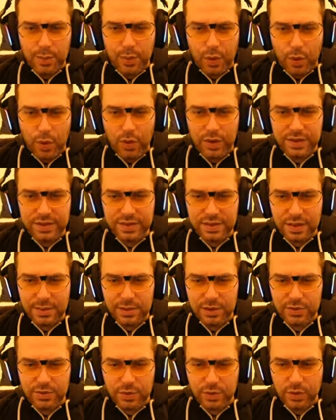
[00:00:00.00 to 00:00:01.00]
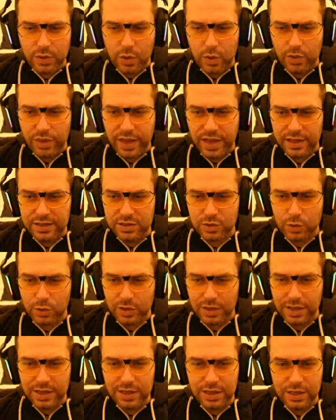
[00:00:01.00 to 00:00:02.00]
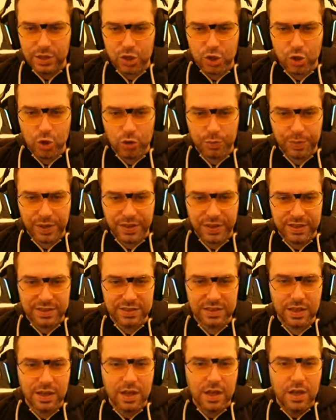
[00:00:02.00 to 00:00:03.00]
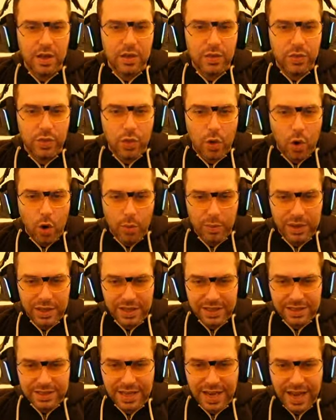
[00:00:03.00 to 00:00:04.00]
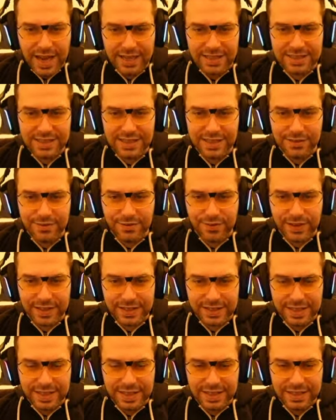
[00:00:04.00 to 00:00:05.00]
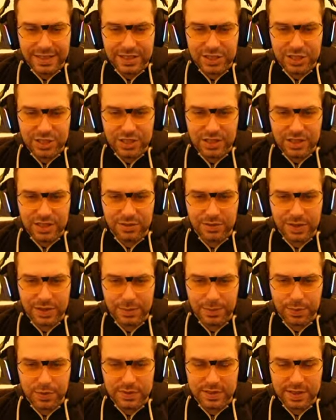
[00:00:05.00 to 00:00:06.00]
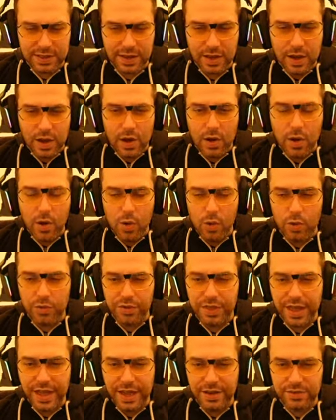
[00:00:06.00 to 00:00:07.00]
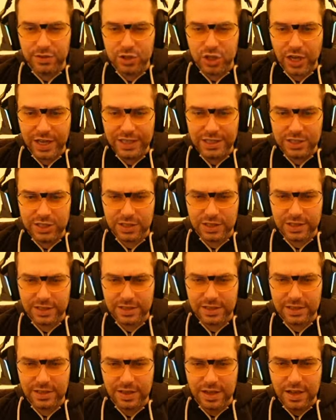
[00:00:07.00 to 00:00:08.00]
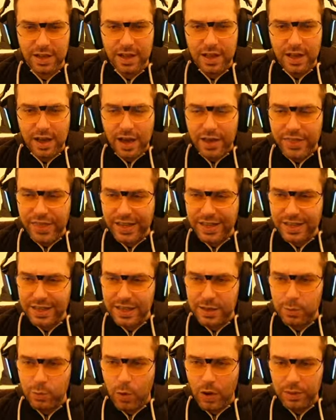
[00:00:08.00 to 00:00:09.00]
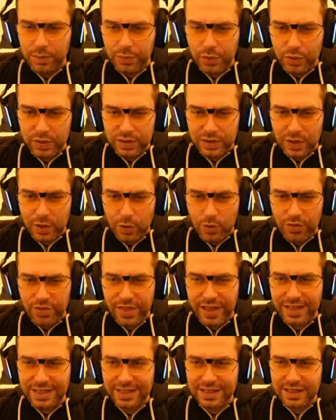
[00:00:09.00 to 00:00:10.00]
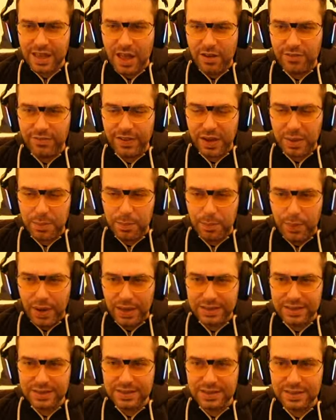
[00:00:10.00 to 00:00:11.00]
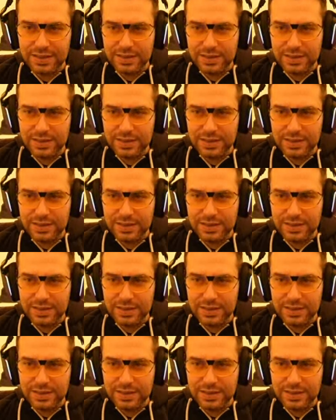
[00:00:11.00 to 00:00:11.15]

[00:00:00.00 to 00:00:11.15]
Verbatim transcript: Poison damage. No, that's not it. It should be this. Normal attacks inflict an additional 20%. Oh, they have changed it. I think in 1.0 they did nothing but